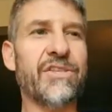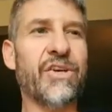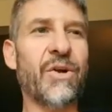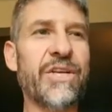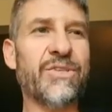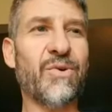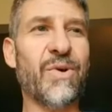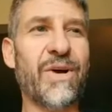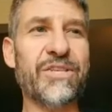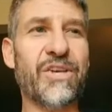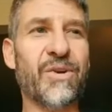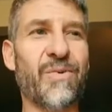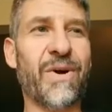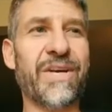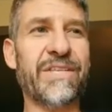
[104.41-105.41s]
Jody's
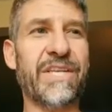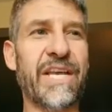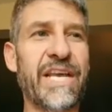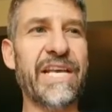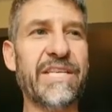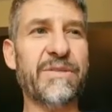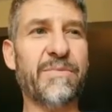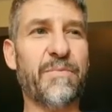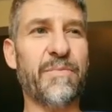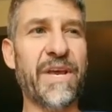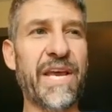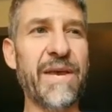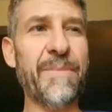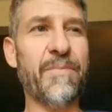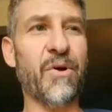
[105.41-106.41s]
question was, is
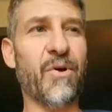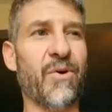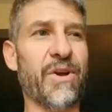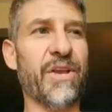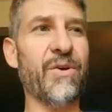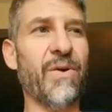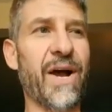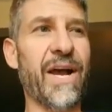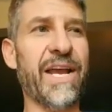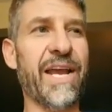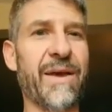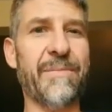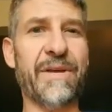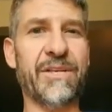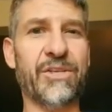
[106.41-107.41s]
PIP or
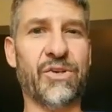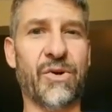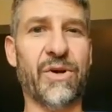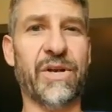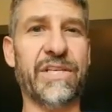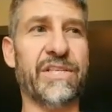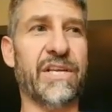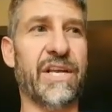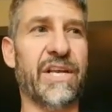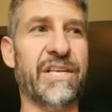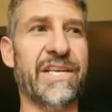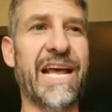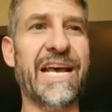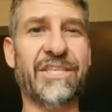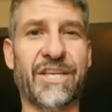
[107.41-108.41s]
UIM insurance
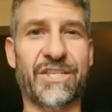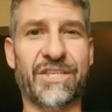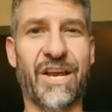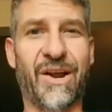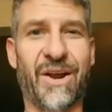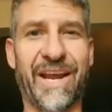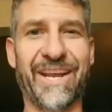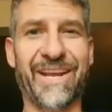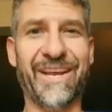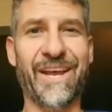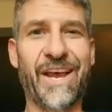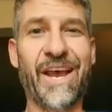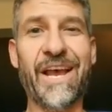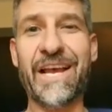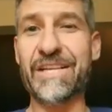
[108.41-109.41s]
necessary?
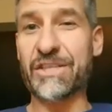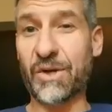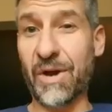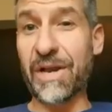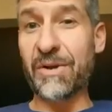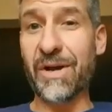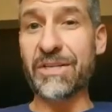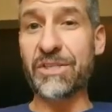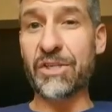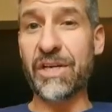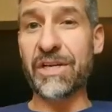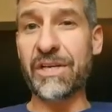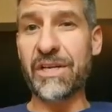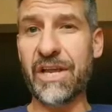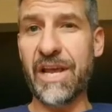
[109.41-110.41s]
It's a great
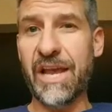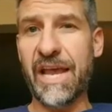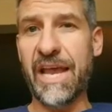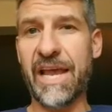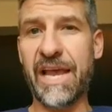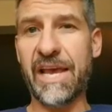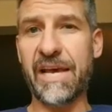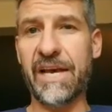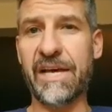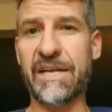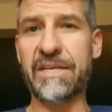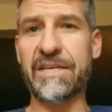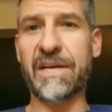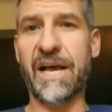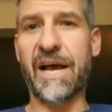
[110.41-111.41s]
question,
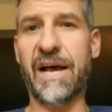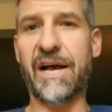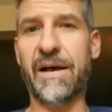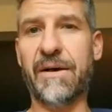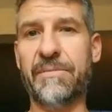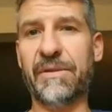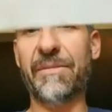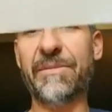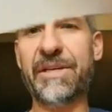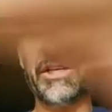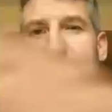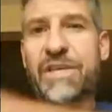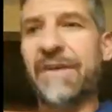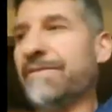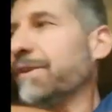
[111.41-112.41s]
and let me
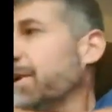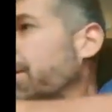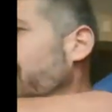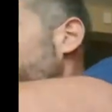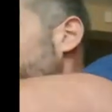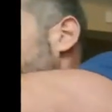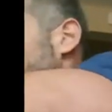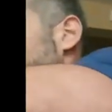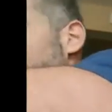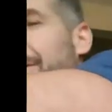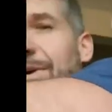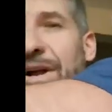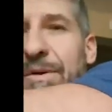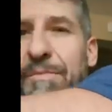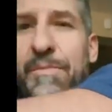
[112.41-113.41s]
just give a little bit of
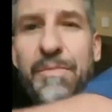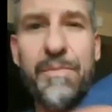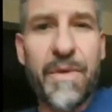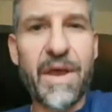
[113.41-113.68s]
background.